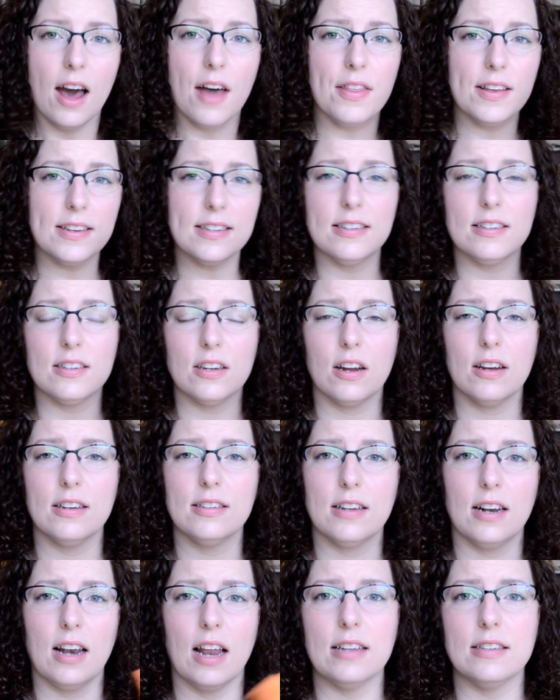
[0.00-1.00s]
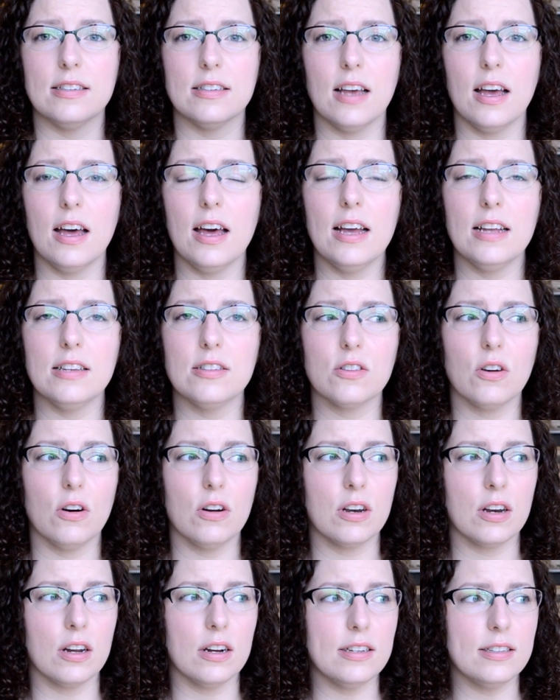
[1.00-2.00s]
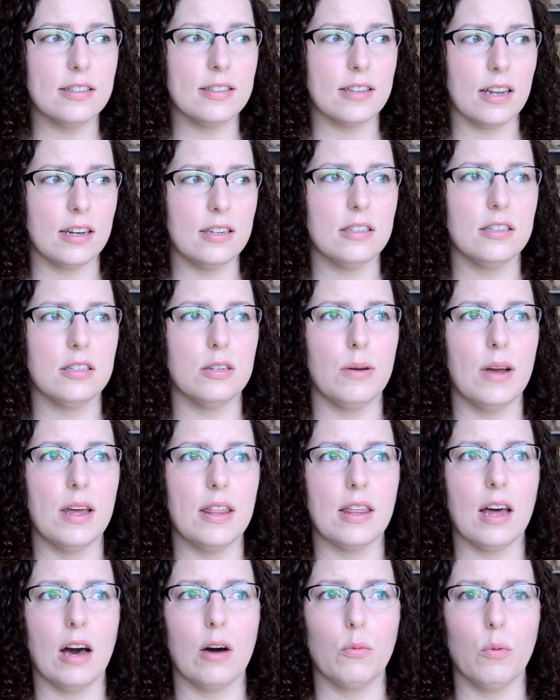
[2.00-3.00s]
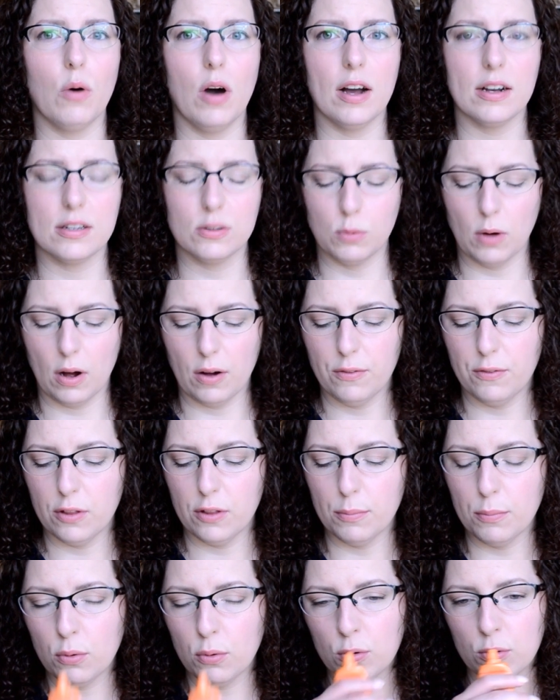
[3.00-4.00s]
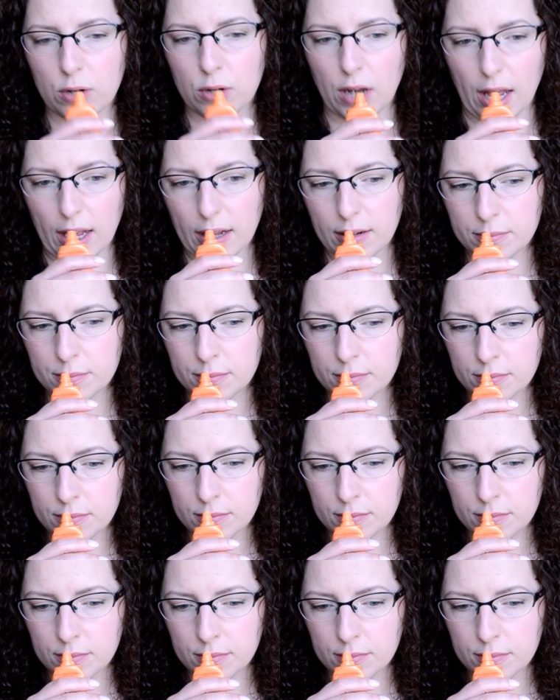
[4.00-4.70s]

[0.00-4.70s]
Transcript: This is a nice cleanser. It's got a nice scent to it that works well for the morning.